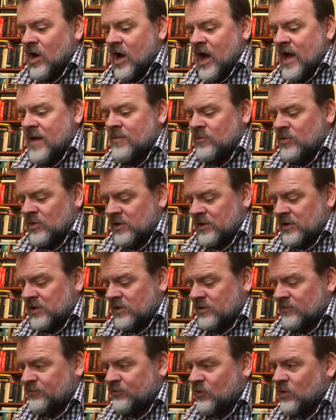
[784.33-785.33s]
I'm really
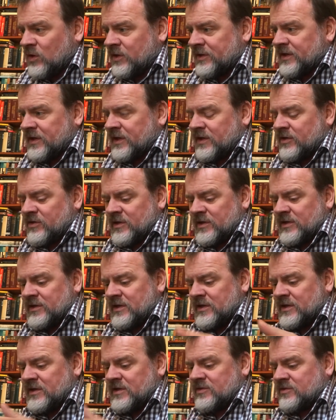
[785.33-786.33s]
looking forward to hearing
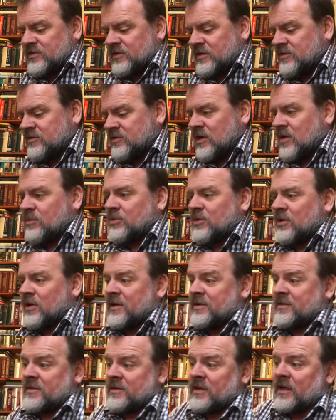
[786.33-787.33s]
these. These I'll play
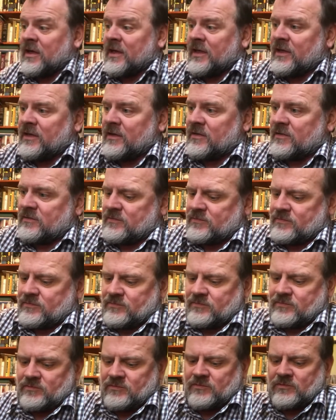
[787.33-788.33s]
tonight.
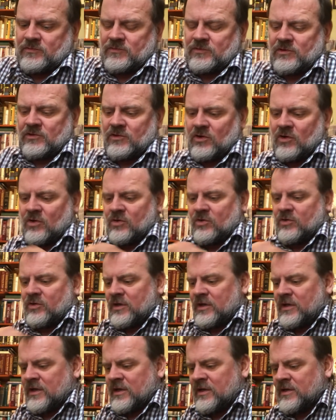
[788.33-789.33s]

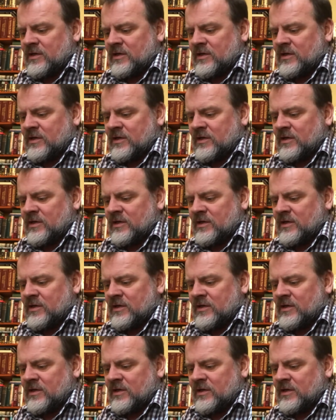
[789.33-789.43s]
So,